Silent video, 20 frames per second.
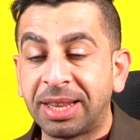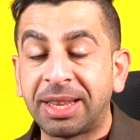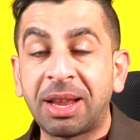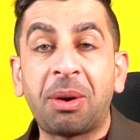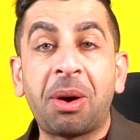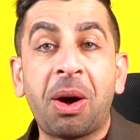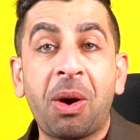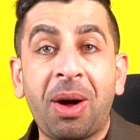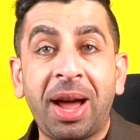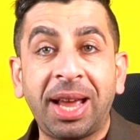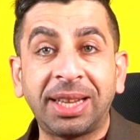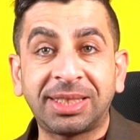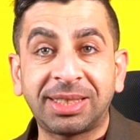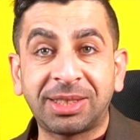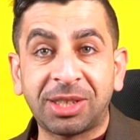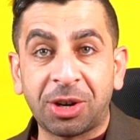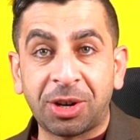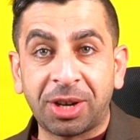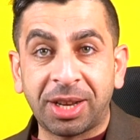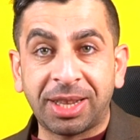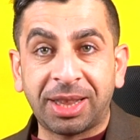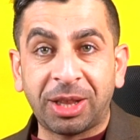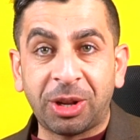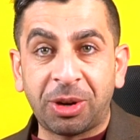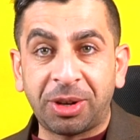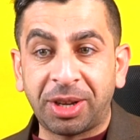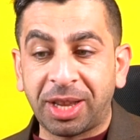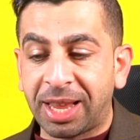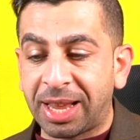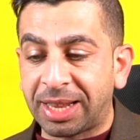Now, how I started
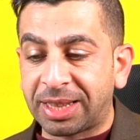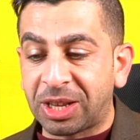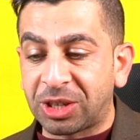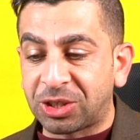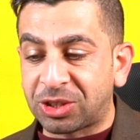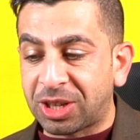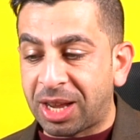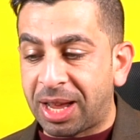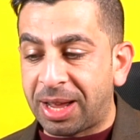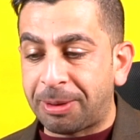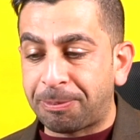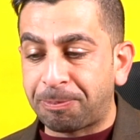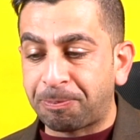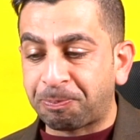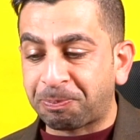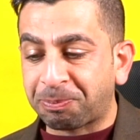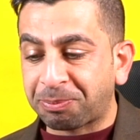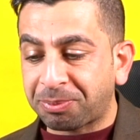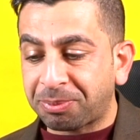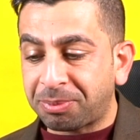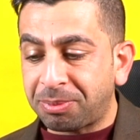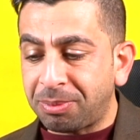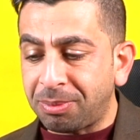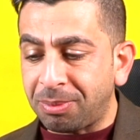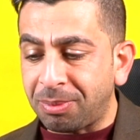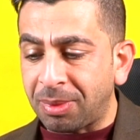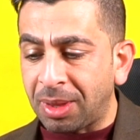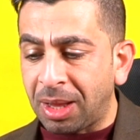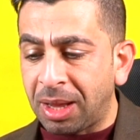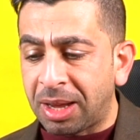learning English,
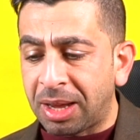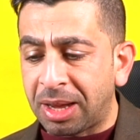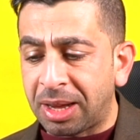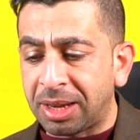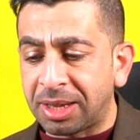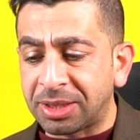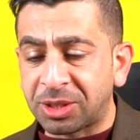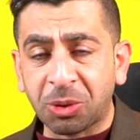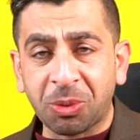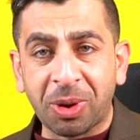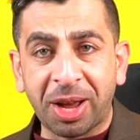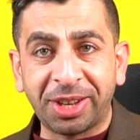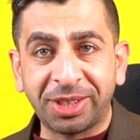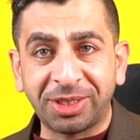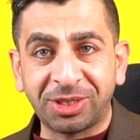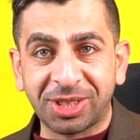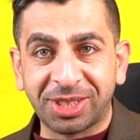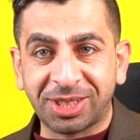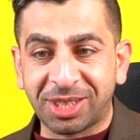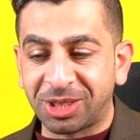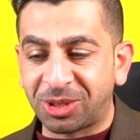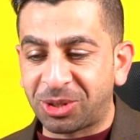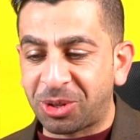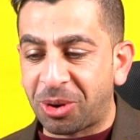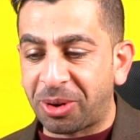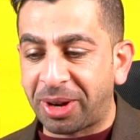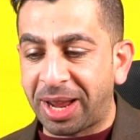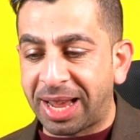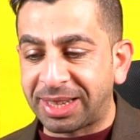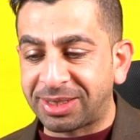it's quite an interesting
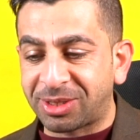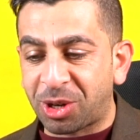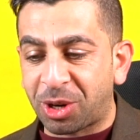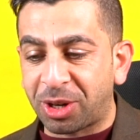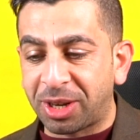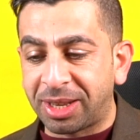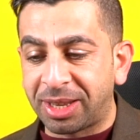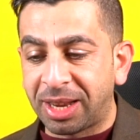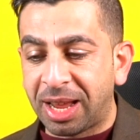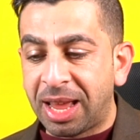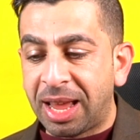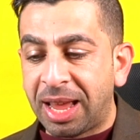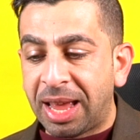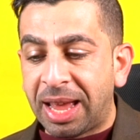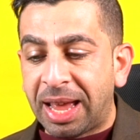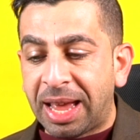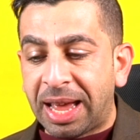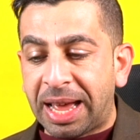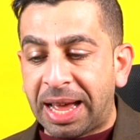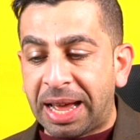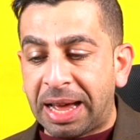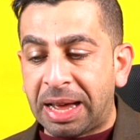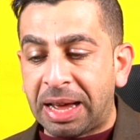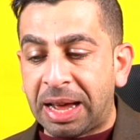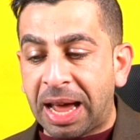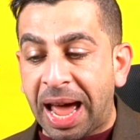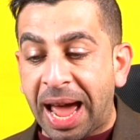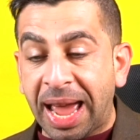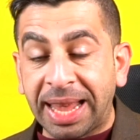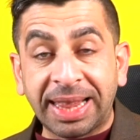story. I started
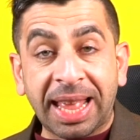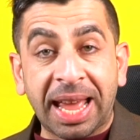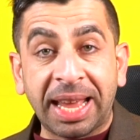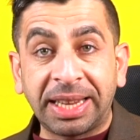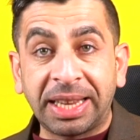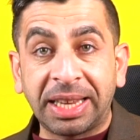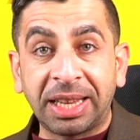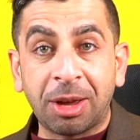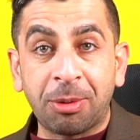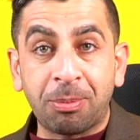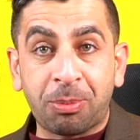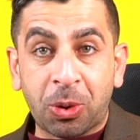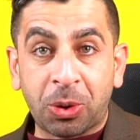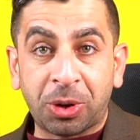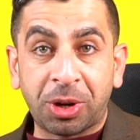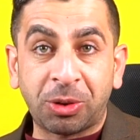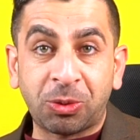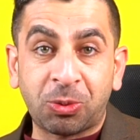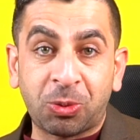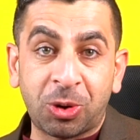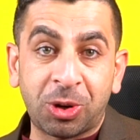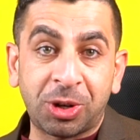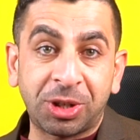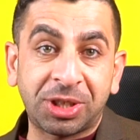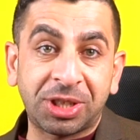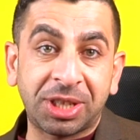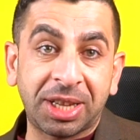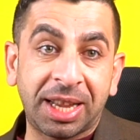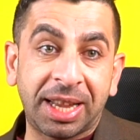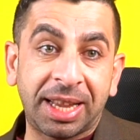highlighting important
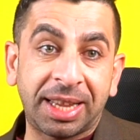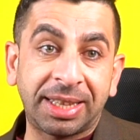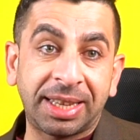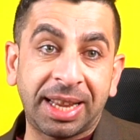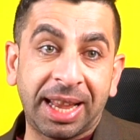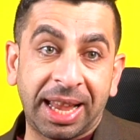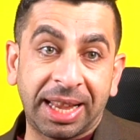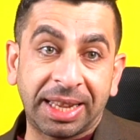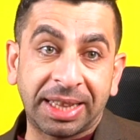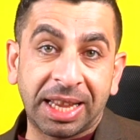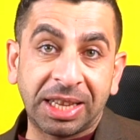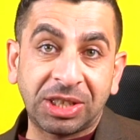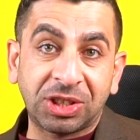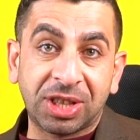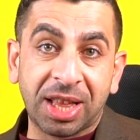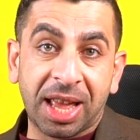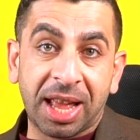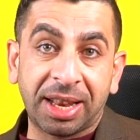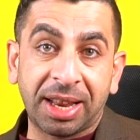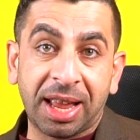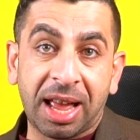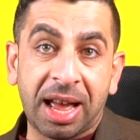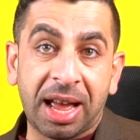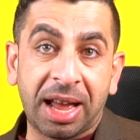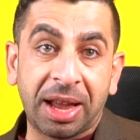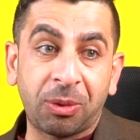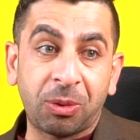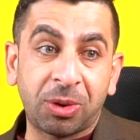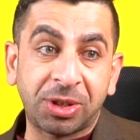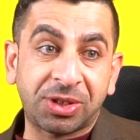words in English that
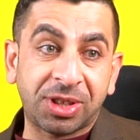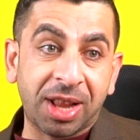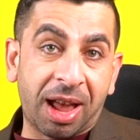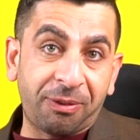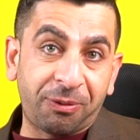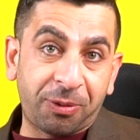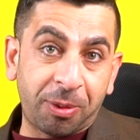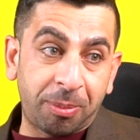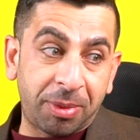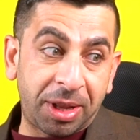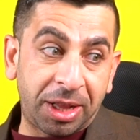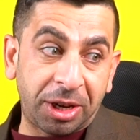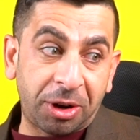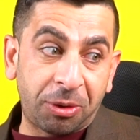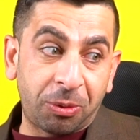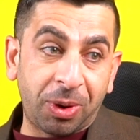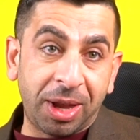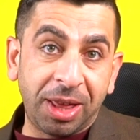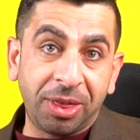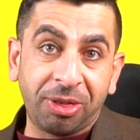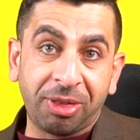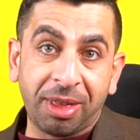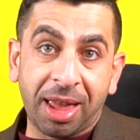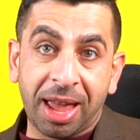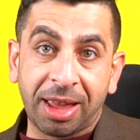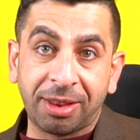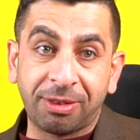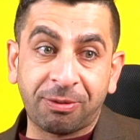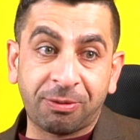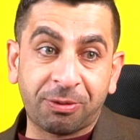I was not familiar with,
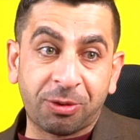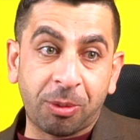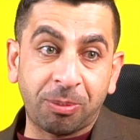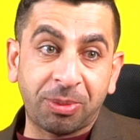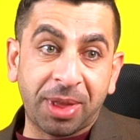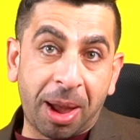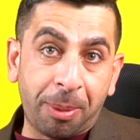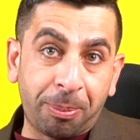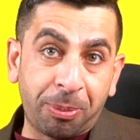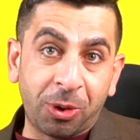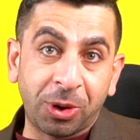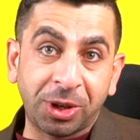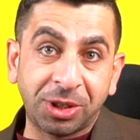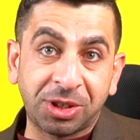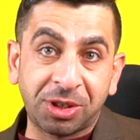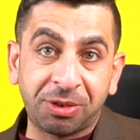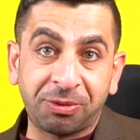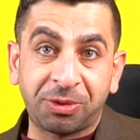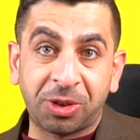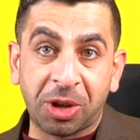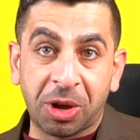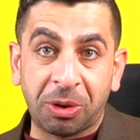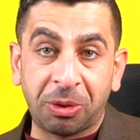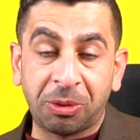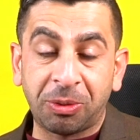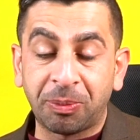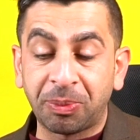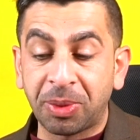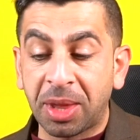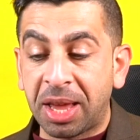and from that point of
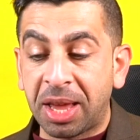view,